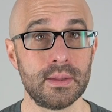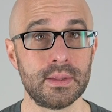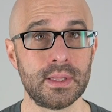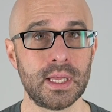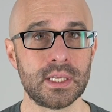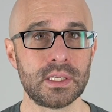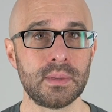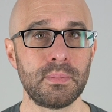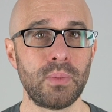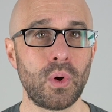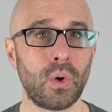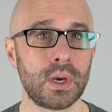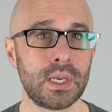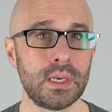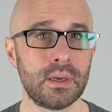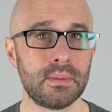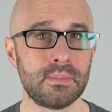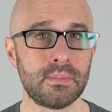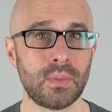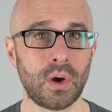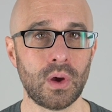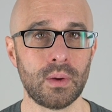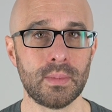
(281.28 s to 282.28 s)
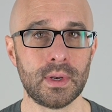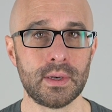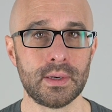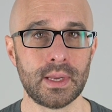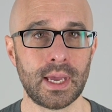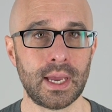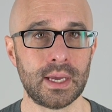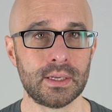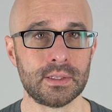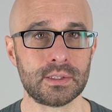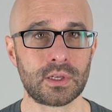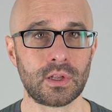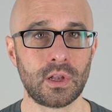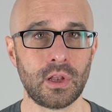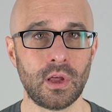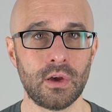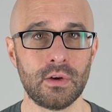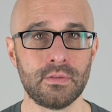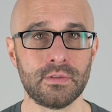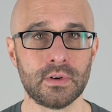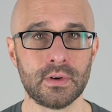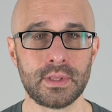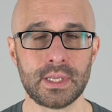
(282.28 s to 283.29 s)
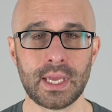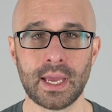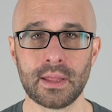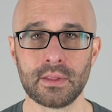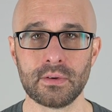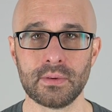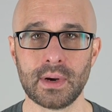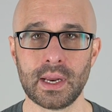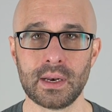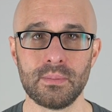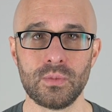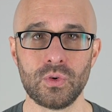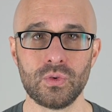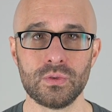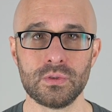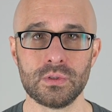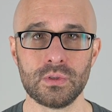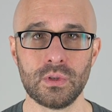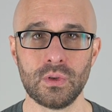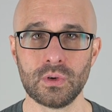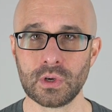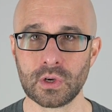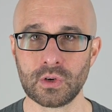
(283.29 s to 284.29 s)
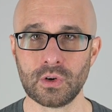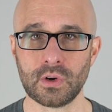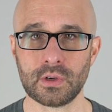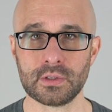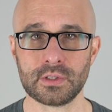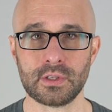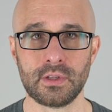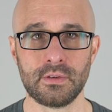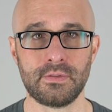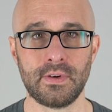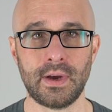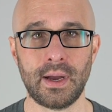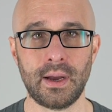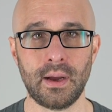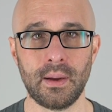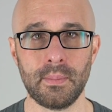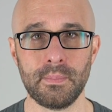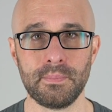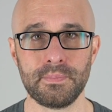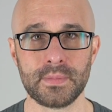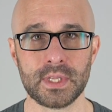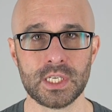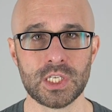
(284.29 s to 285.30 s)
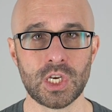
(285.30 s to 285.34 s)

There's a poignant moment as Clover and the other animals look across the farm.